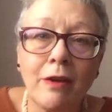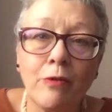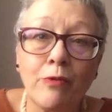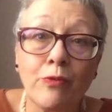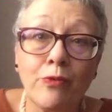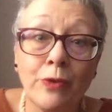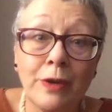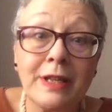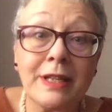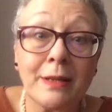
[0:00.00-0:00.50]

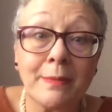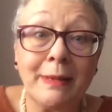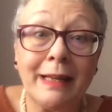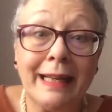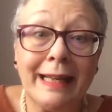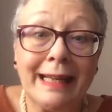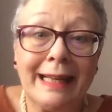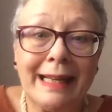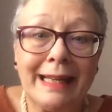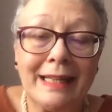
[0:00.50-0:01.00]
reasonably
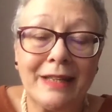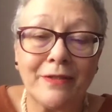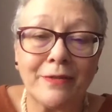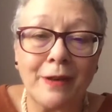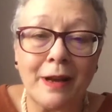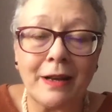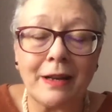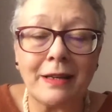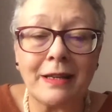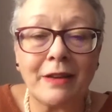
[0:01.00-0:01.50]
clear
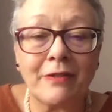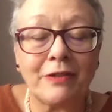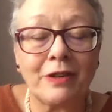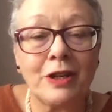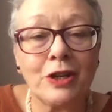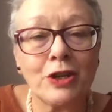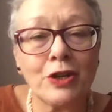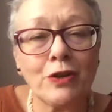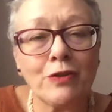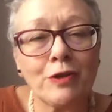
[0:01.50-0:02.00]

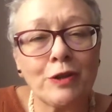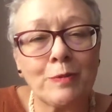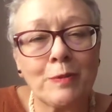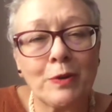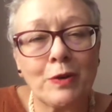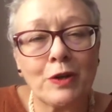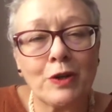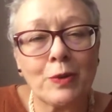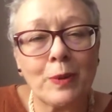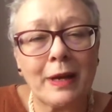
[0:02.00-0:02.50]
definition of
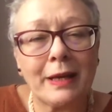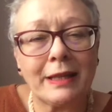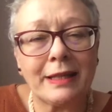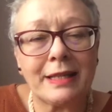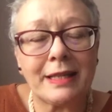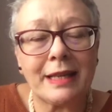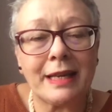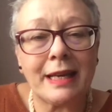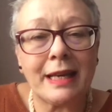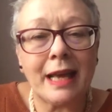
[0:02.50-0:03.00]

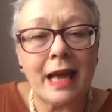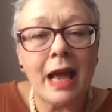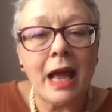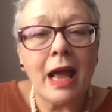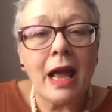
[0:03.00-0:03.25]
spirituality